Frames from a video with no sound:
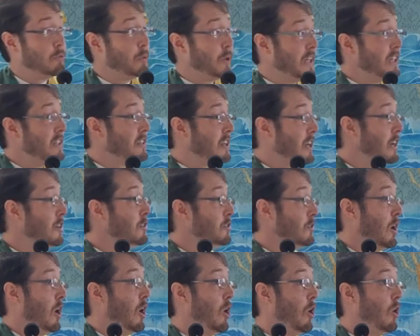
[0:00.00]
we
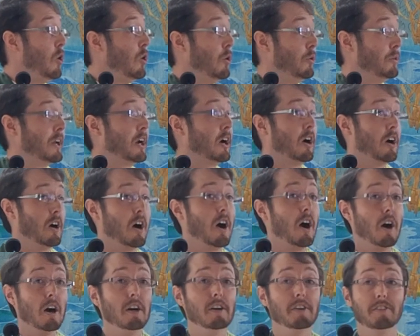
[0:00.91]
continue to hold in our
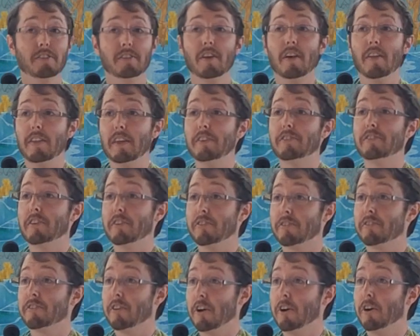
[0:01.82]
hearts these
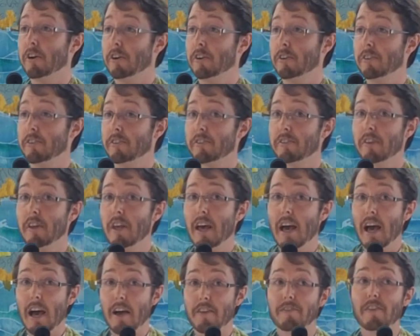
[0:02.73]
concerns,
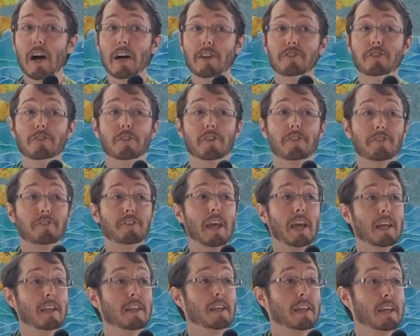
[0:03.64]
invite you to
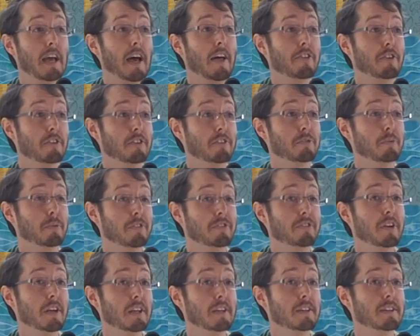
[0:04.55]
stand together as we
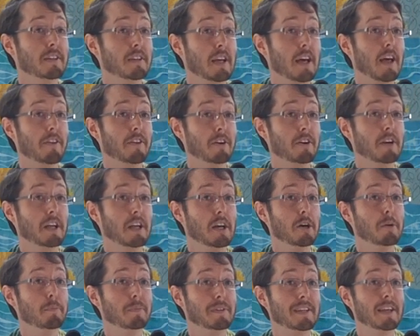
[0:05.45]
sing together
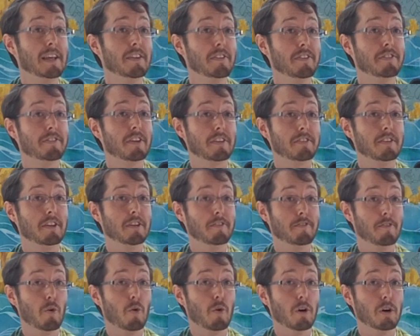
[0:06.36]
hymn
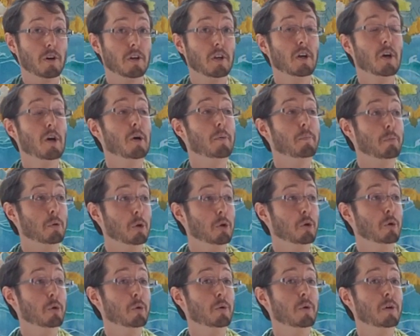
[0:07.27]
1064,
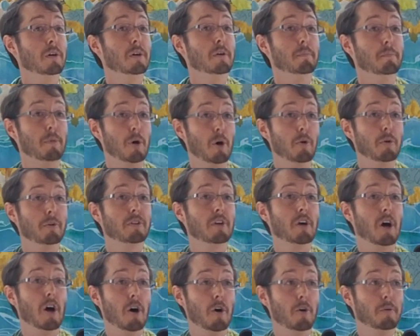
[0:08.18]
Blue Boat."
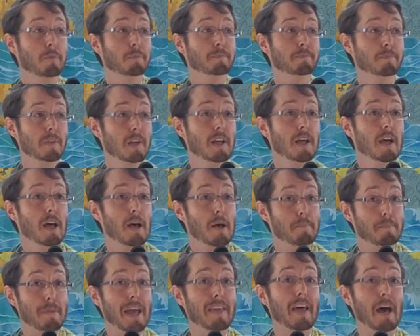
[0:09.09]
Home.
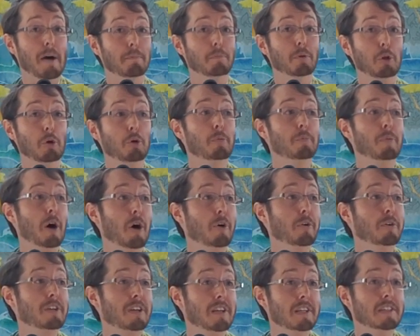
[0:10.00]
May that blue
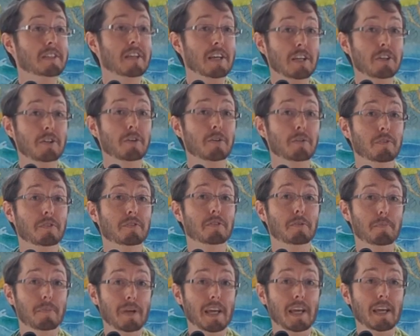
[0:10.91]
boat continue
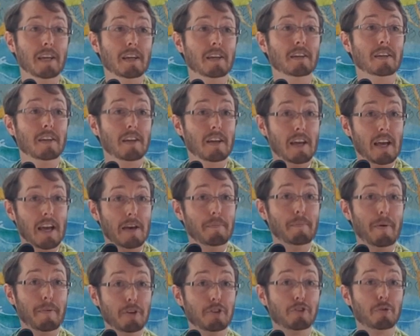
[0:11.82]
to be
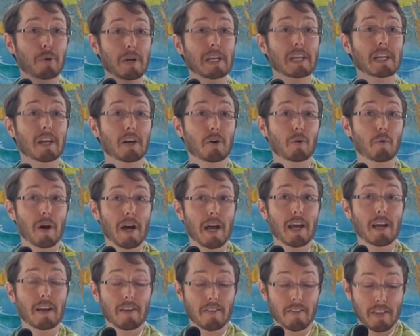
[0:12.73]
to maybe treated in a
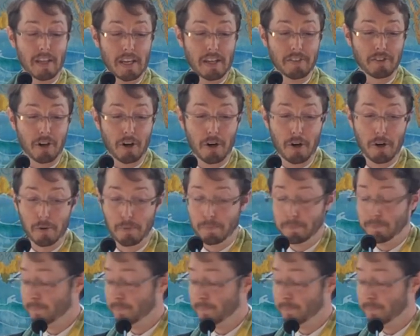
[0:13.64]
way that is our home.